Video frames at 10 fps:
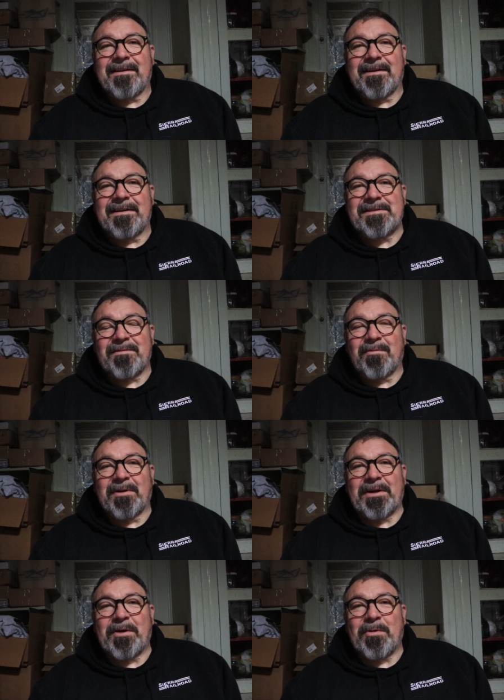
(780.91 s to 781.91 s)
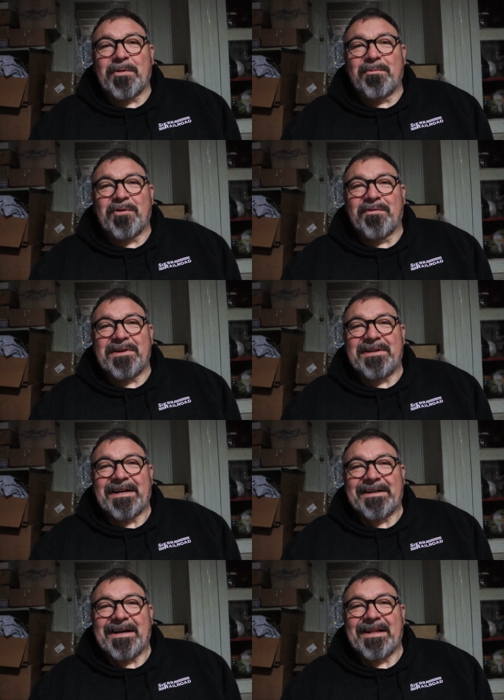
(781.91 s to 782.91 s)
uh, is a really old proven
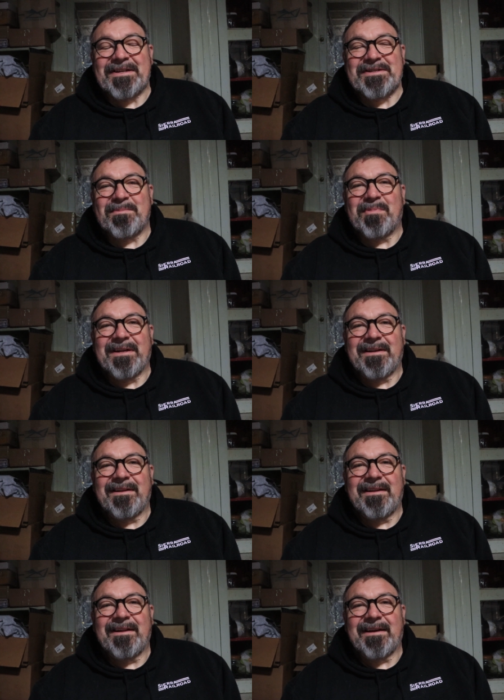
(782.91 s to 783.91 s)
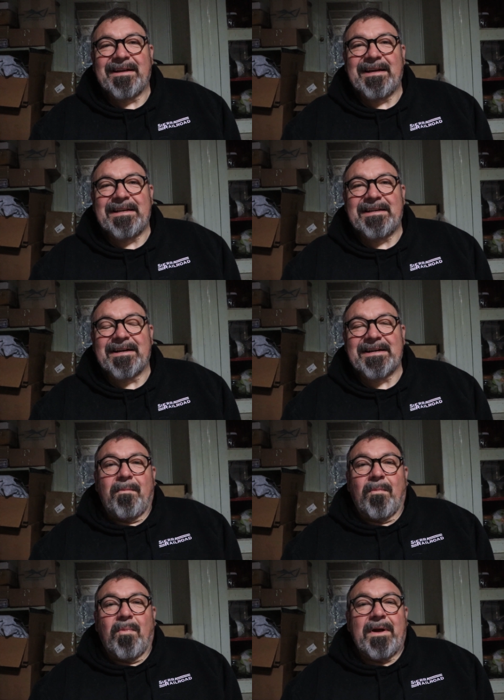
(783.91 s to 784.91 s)
technology, but uh, it
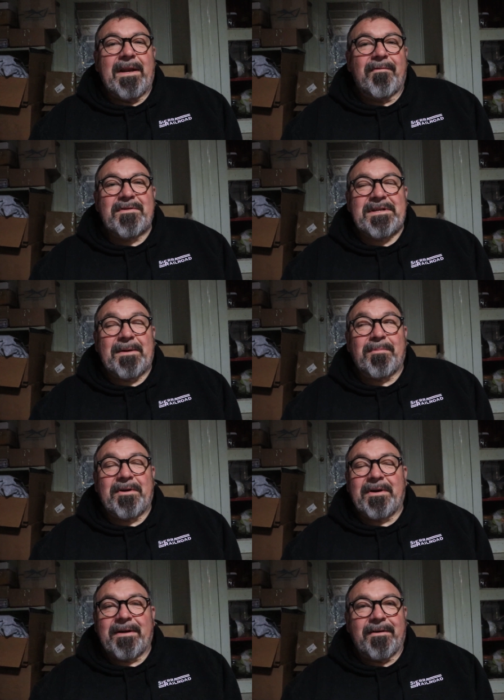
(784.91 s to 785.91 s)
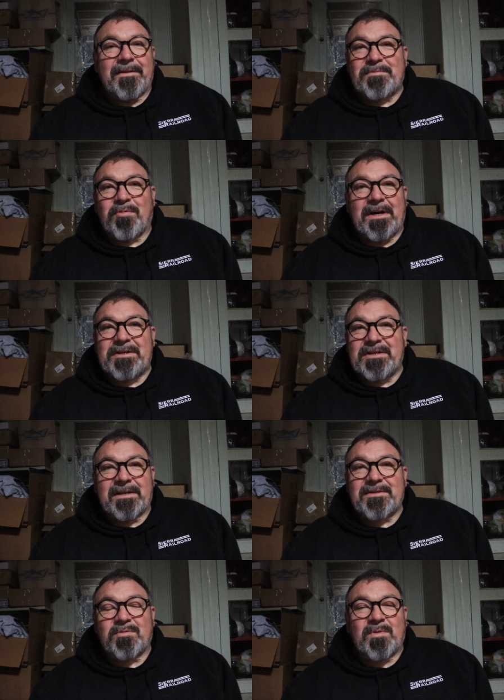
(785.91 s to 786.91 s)
does. We never stop learning on these
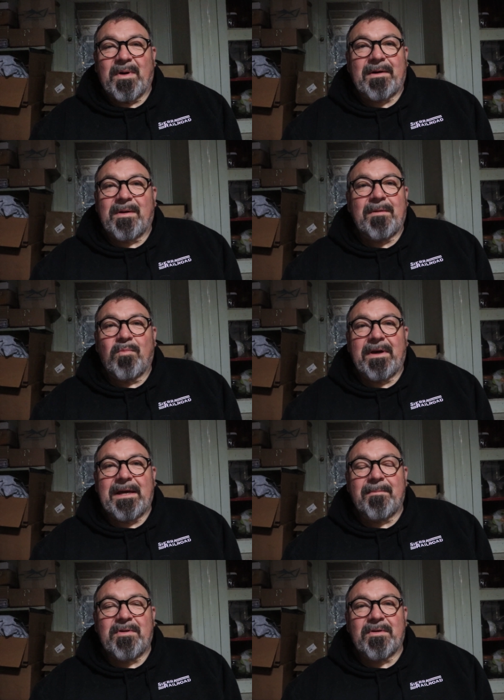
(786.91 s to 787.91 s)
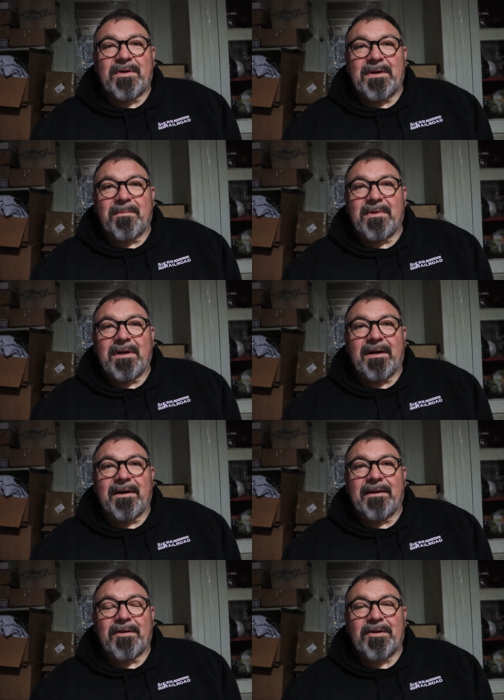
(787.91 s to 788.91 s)
projects. That's why we keep, we keep doing them uh,
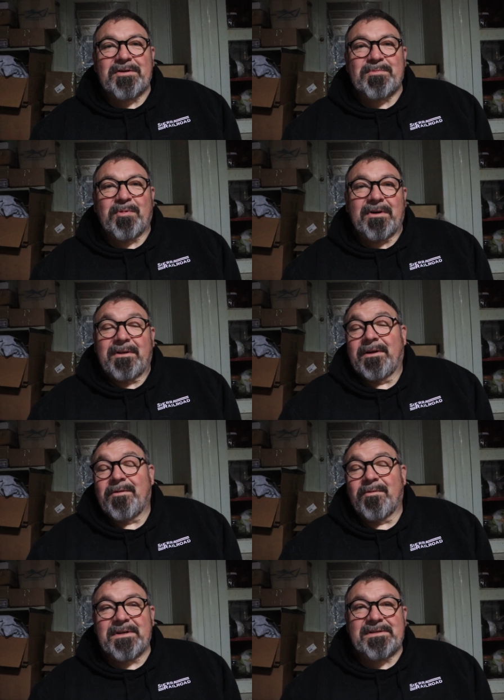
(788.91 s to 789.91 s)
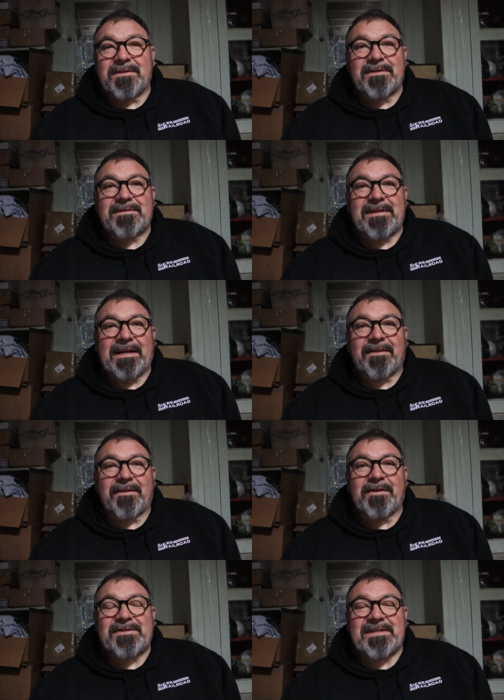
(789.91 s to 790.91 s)
in large part. The other reason is to get
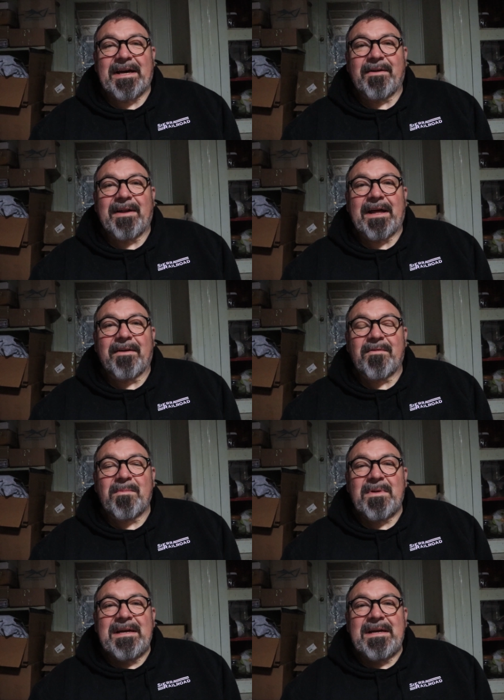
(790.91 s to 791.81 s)
good sound out of them